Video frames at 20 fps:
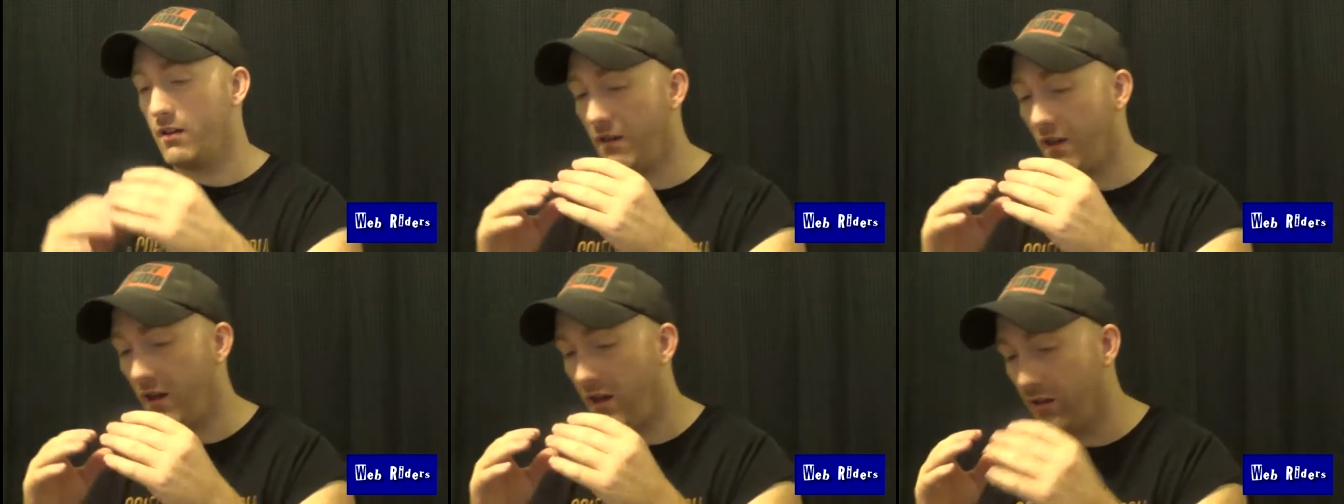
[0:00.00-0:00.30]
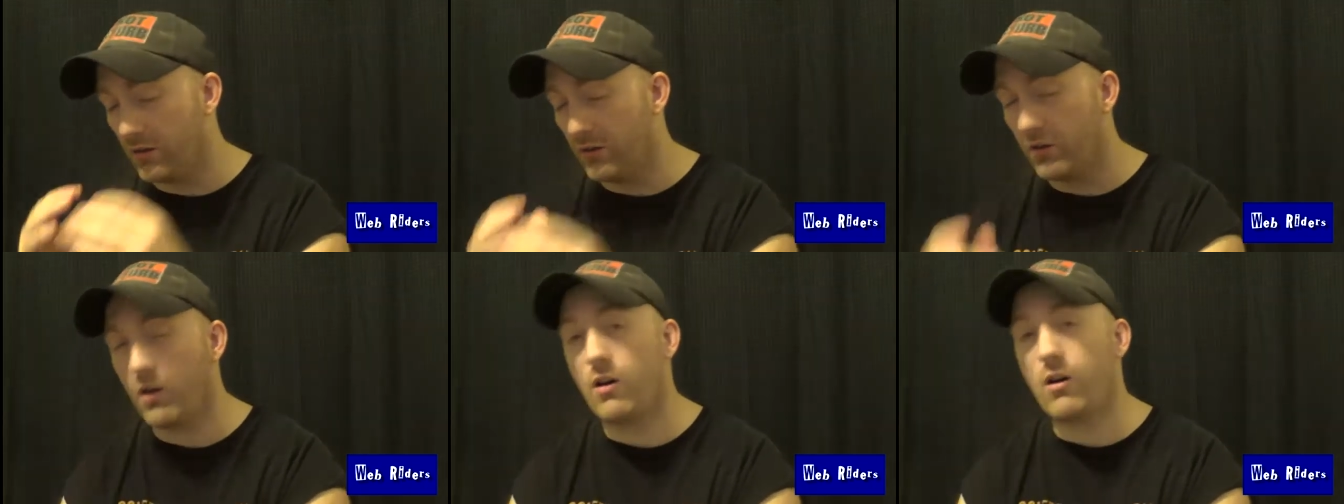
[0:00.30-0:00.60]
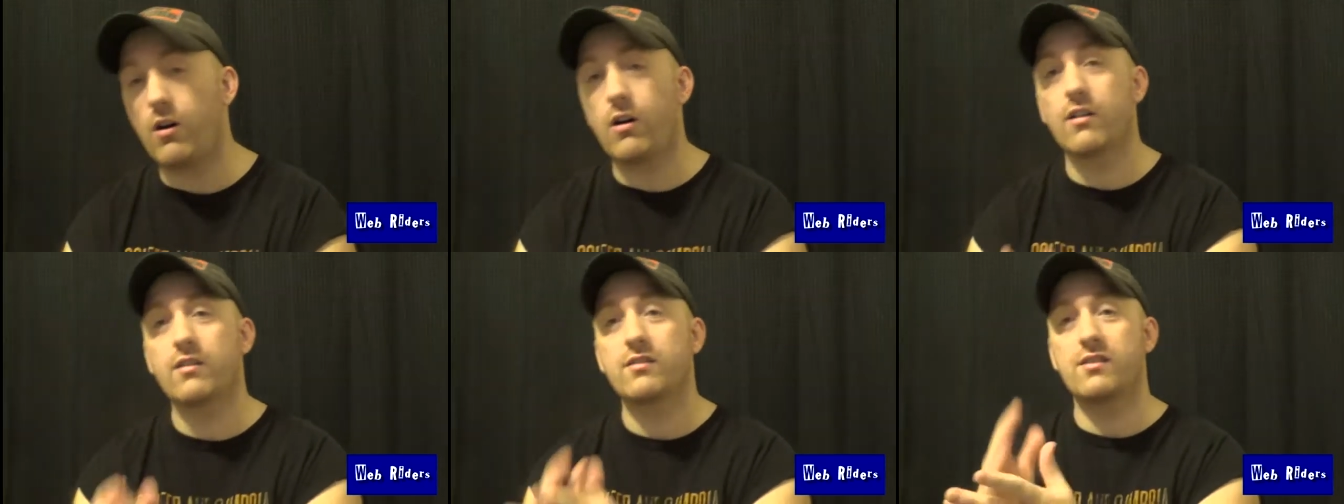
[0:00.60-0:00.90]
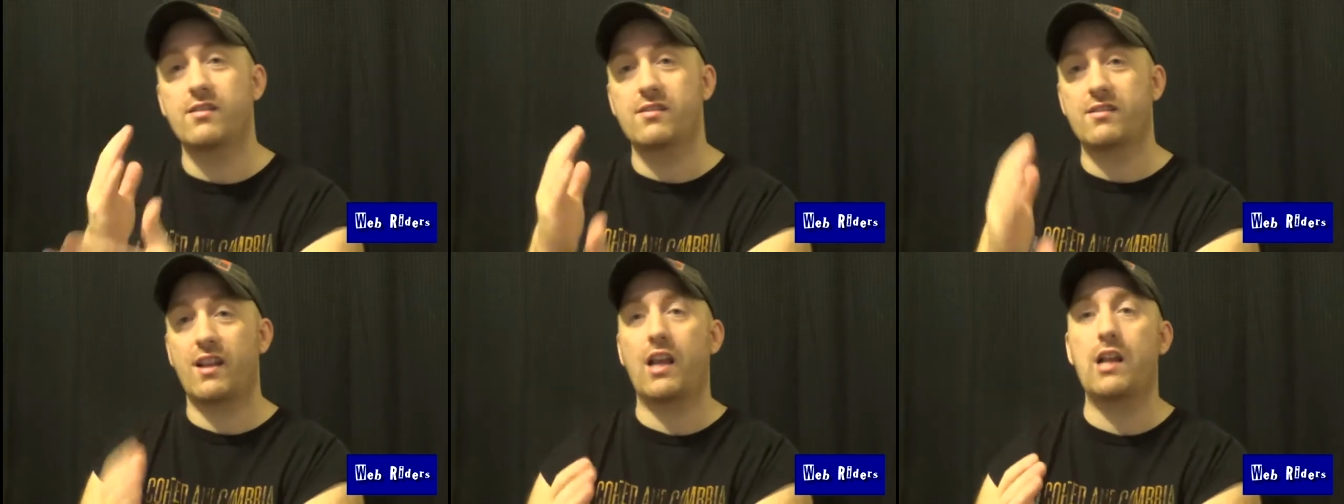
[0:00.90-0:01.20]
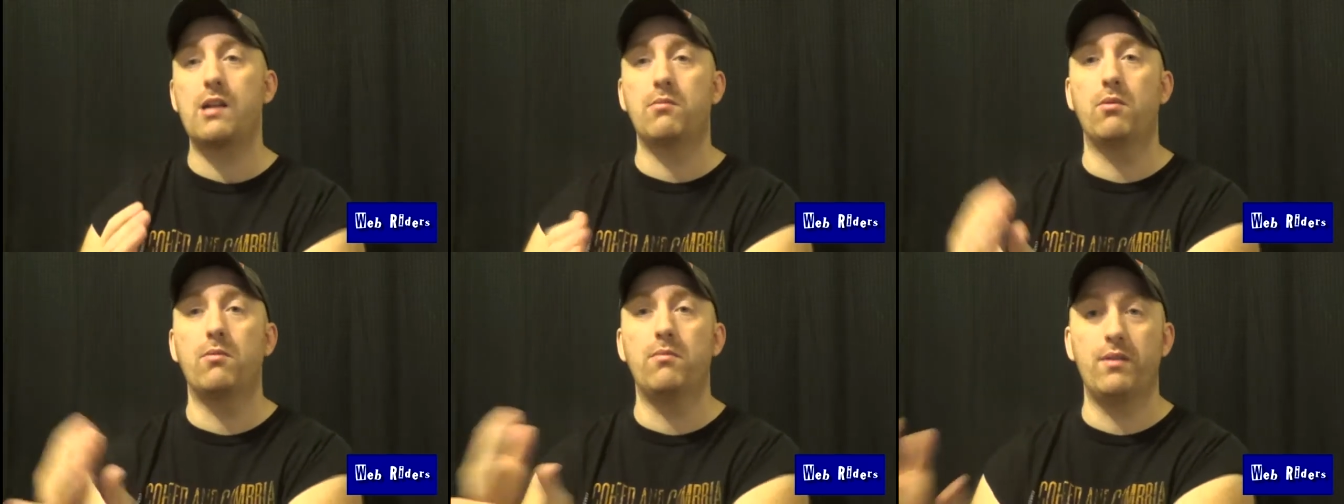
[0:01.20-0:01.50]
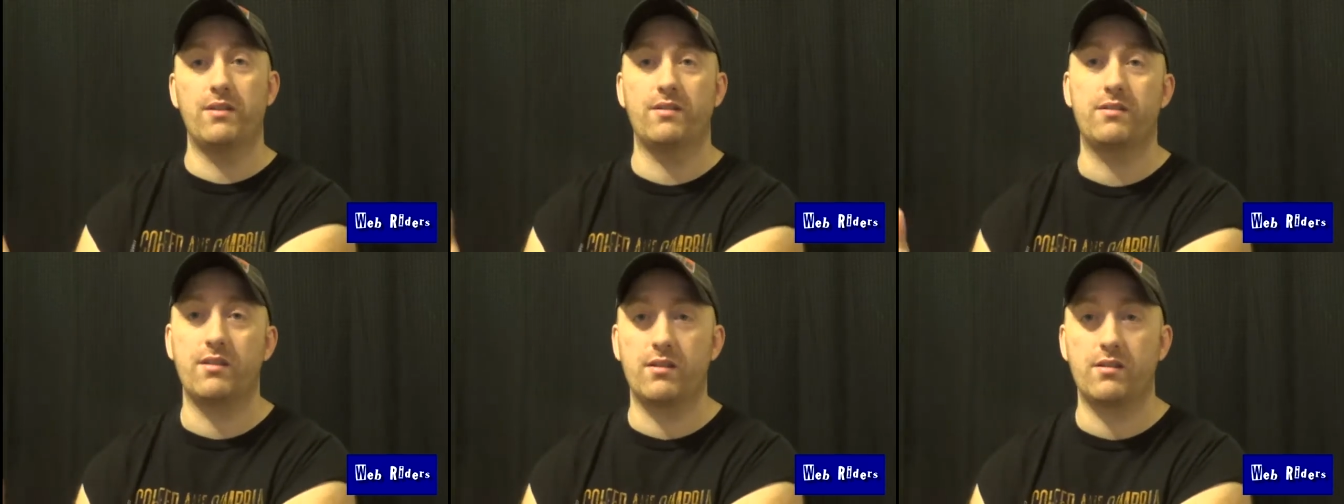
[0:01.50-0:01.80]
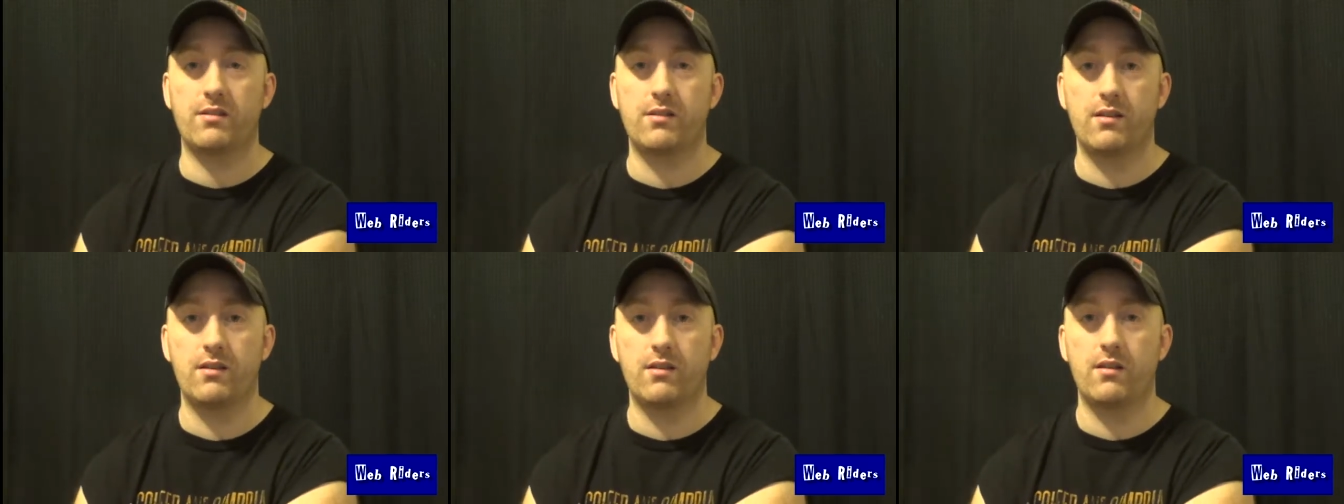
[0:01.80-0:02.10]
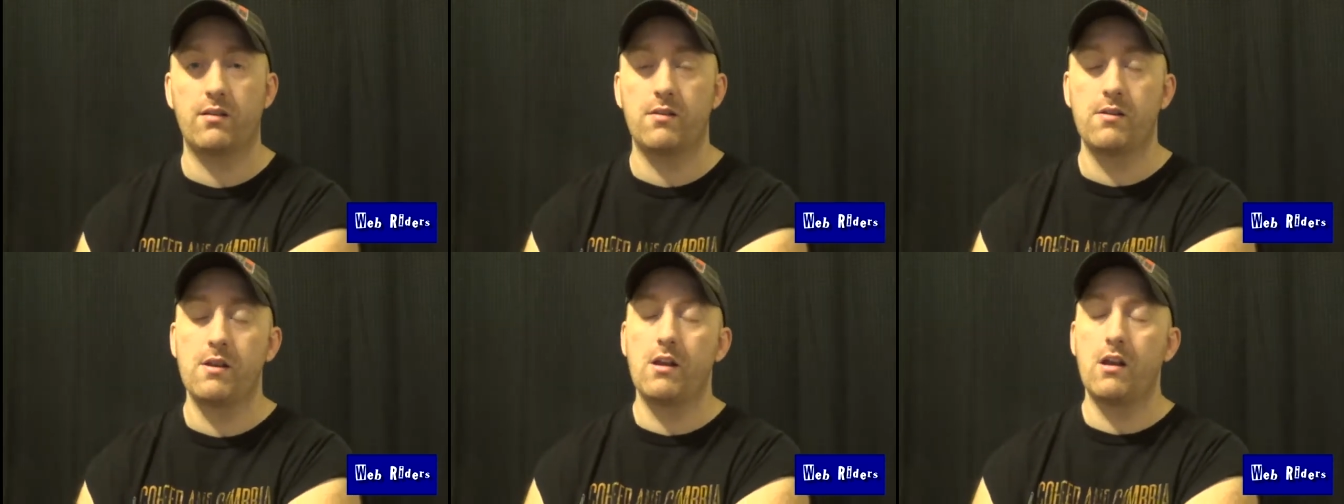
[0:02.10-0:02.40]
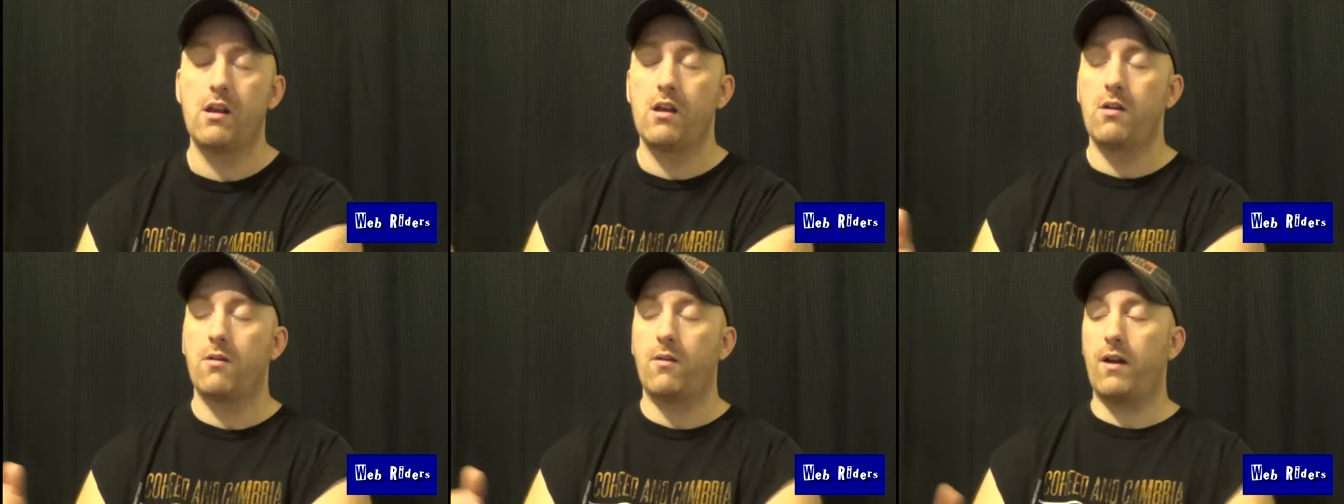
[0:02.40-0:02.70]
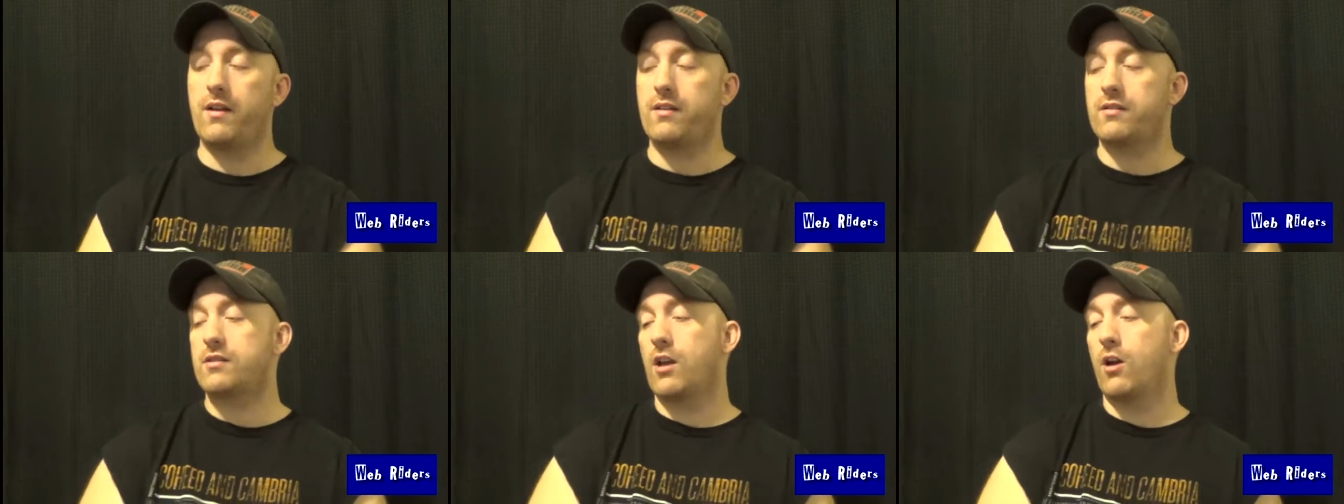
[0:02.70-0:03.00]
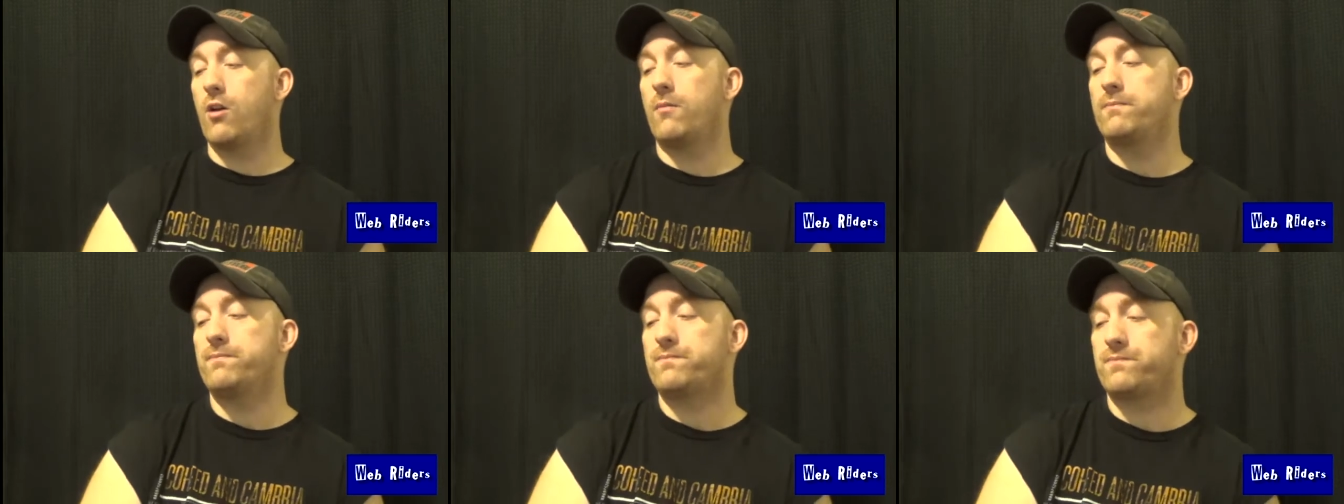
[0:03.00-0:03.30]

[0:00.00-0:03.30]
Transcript: a long sustainable business right so